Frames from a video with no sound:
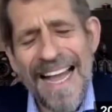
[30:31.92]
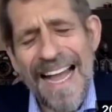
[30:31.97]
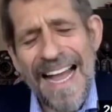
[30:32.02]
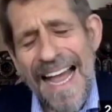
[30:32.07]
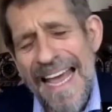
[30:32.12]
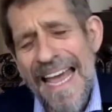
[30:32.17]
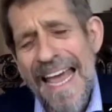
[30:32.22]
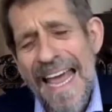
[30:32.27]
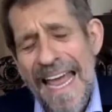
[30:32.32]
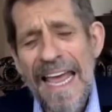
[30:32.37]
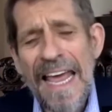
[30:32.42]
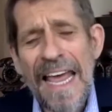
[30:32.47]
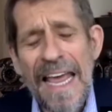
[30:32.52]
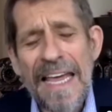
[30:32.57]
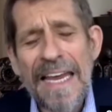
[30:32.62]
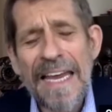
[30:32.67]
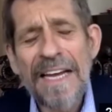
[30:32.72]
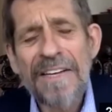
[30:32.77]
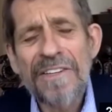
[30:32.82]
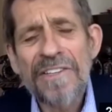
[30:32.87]

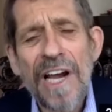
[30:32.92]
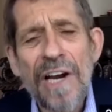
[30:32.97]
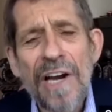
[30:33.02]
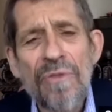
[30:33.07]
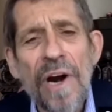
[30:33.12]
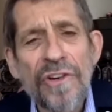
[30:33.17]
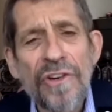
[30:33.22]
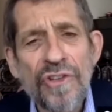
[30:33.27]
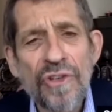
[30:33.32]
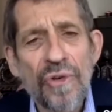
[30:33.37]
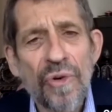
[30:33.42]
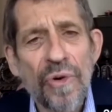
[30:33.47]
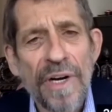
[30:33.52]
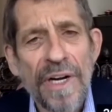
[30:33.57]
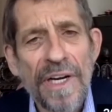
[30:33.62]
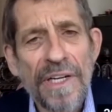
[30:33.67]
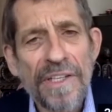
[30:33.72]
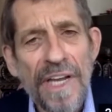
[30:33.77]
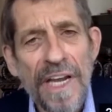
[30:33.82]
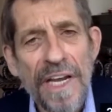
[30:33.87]
an anti-Russian
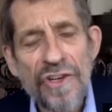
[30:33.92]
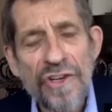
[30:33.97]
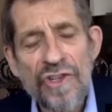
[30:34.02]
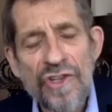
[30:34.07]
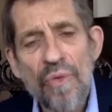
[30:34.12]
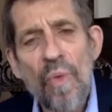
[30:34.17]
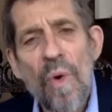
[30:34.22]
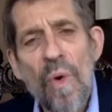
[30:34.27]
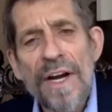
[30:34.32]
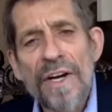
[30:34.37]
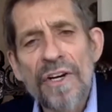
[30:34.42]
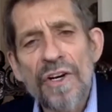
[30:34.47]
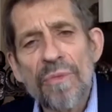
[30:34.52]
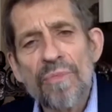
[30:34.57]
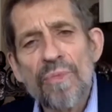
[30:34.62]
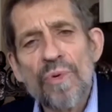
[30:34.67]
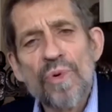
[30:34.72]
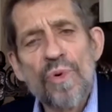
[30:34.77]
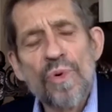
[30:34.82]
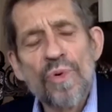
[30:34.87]
orientation, wanting to
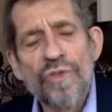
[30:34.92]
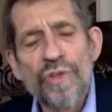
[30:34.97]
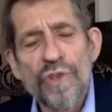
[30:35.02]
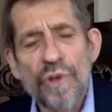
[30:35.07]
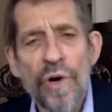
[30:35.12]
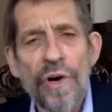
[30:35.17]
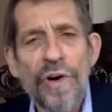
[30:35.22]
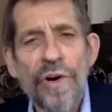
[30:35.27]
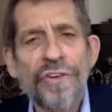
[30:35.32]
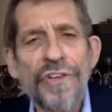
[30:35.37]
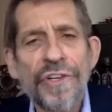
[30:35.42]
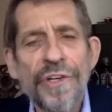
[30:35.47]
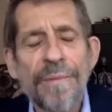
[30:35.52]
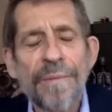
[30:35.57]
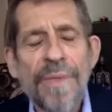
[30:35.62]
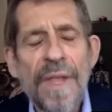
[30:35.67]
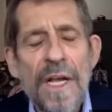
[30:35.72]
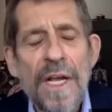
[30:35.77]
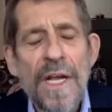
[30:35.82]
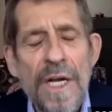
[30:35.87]
move Georgia
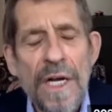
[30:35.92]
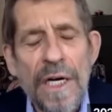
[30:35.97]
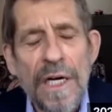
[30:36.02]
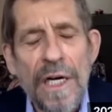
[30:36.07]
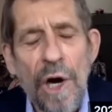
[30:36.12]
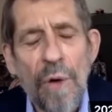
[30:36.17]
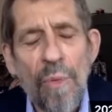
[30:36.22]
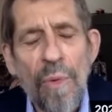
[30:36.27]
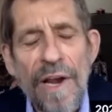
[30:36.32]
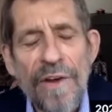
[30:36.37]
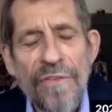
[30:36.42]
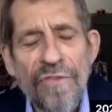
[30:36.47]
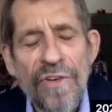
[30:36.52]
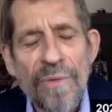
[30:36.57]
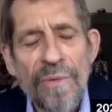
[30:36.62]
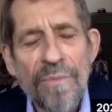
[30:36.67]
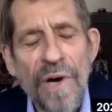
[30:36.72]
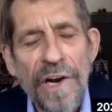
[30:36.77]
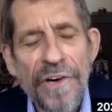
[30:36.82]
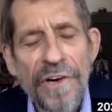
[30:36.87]
away
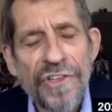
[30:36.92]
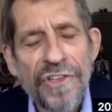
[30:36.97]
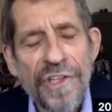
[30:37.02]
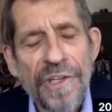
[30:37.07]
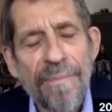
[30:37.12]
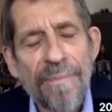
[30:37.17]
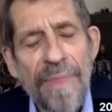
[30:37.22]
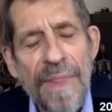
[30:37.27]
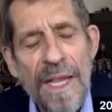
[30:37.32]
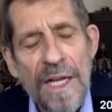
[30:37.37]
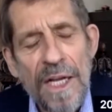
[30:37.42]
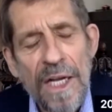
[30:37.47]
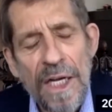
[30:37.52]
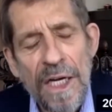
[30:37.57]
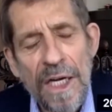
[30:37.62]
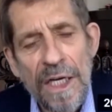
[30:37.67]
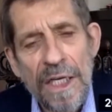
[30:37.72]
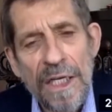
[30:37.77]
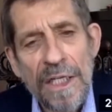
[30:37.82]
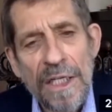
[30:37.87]
from Russia
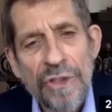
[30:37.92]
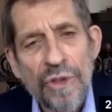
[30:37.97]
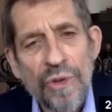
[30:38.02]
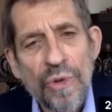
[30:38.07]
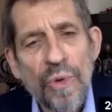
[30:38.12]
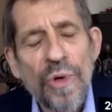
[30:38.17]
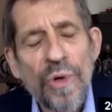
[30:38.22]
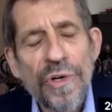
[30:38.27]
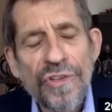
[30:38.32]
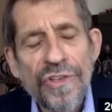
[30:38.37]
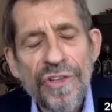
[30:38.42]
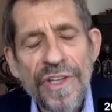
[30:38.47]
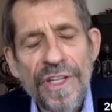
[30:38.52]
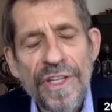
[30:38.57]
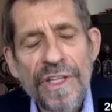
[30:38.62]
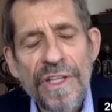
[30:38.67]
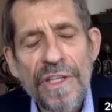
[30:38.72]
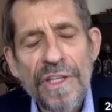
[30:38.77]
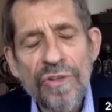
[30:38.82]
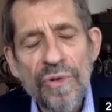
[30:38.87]
towards
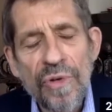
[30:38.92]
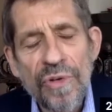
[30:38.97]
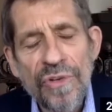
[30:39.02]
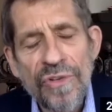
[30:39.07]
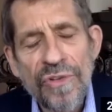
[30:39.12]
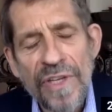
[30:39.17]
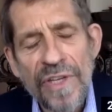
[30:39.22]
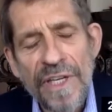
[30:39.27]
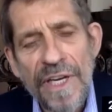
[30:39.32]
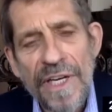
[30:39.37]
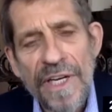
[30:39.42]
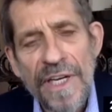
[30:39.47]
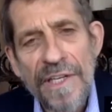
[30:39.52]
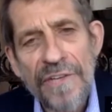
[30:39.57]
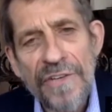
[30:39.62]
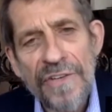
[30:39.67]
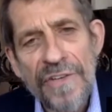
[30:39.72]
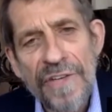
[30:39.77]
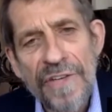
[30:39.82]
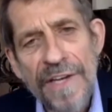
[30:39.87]
the United
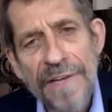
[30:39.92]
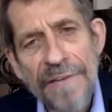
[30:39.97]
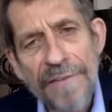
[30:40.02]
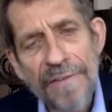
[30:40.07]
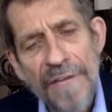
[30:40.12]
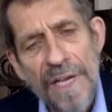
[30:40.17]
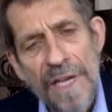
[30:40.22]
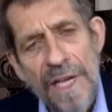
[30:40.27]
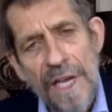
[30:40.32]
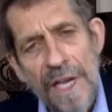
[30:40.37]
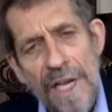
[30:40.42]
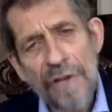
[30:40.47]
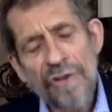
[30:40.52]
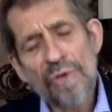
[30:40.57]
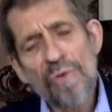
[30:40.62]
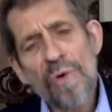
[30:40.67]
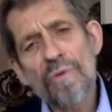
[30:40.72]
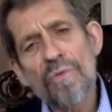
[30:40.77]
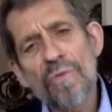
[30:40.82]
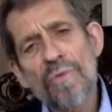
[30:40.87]
States. And so
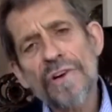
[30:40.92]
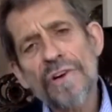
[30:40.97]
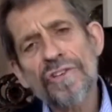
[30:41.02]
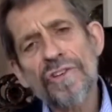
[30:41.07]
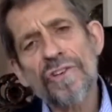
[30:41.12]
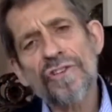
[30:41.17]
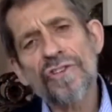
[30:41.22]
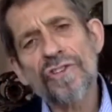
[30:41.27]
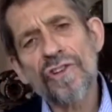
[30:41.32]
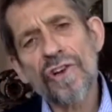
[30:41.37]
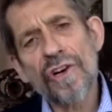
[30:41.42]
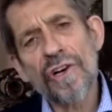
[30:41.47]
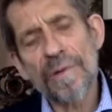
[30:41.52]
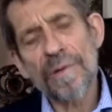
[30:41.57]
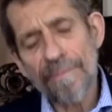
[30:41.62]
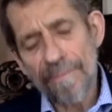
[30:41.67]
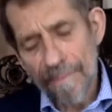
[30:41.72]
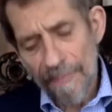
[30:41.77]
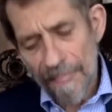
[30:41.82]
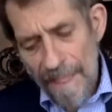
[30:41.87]
what Russia saw
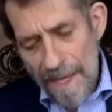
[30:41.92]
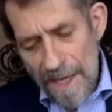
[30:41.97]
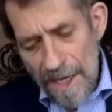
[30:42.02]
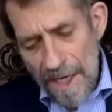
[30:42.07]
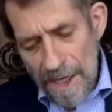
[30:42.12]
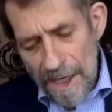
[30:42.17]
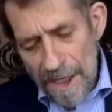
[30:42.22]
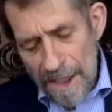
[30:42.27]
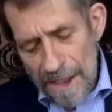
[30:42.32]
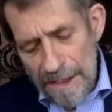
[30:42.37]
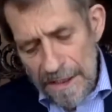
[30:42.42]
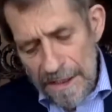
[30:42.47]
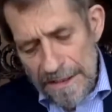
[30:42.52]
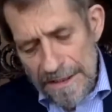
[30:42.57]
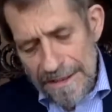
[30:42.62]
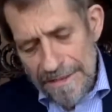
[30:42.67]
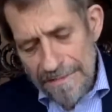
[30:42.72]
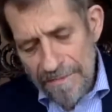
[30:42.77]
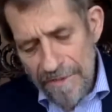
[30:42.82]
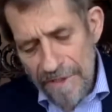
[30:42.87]

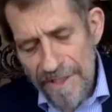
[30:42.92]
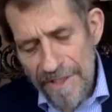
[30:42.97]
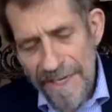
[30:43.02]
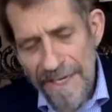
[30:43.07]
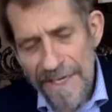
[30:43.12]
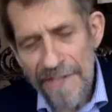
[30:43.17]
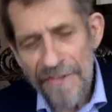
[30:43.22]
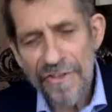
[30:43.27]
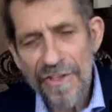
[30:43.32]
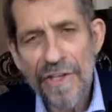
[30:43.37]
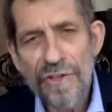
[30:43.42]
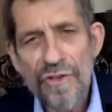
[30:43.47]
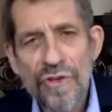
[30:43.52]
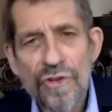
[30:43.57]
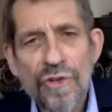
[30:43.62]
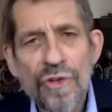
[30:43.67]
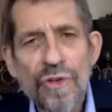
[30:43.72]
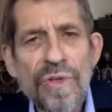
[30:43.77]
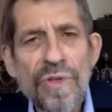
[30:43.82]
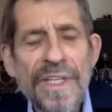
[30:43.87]
the United States
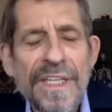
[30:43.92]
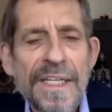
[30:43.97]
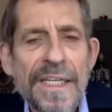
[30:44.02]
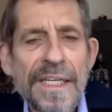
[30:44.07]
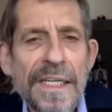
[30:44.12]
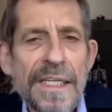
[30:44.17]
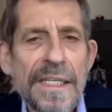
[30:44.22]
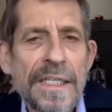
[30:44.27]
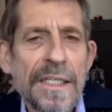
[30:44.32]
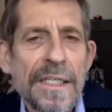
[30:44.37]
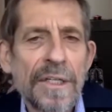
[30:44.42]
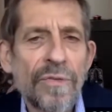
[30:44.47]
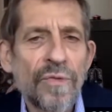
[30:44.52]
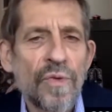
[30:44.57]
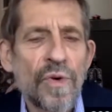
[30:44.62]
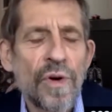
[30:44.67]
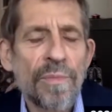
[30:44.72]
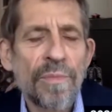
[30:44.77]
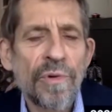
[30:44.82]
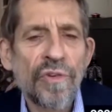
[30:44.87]
doing in the
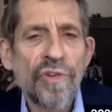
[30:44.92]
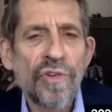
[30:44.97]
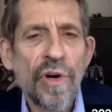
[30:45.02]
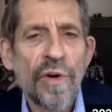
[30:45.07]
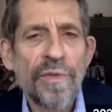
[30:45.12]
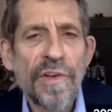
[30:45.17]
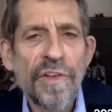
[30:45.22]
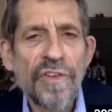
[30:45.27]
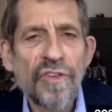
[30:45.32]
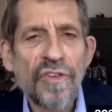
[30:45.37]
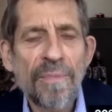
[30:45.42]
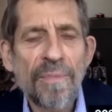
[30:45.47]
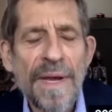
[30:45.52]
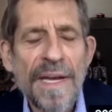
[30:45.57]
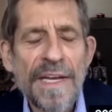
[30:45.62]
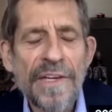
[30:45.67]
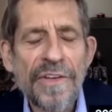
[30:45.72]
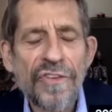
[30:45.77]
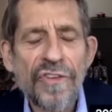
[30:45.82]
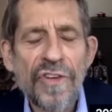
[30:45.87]
former Soviet
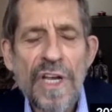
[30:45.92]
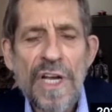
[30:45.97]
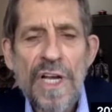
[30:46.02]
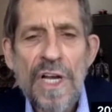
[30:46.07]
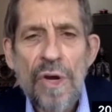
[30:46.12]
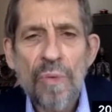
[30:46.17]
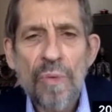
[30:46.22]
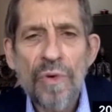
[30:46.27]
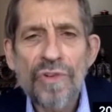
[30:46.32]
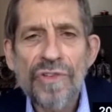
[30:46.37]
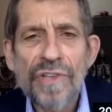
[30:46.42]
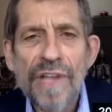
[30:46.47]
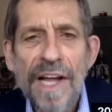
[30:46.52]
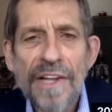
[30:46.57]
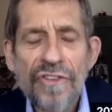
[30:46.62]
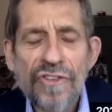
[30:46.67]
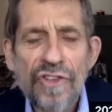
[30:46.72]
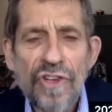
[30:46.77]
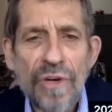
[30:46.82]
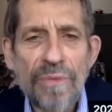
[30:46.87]
space was
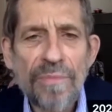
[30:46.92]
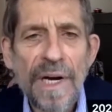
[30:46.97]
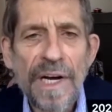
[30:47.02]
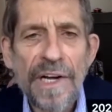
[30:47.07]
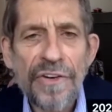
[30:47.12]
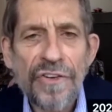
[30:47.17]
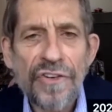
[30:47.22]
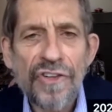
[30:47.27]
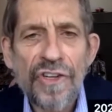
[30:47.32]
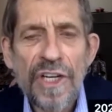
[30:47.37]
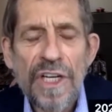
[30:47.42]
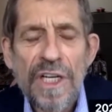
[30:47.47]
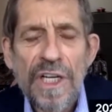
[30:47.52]
not so much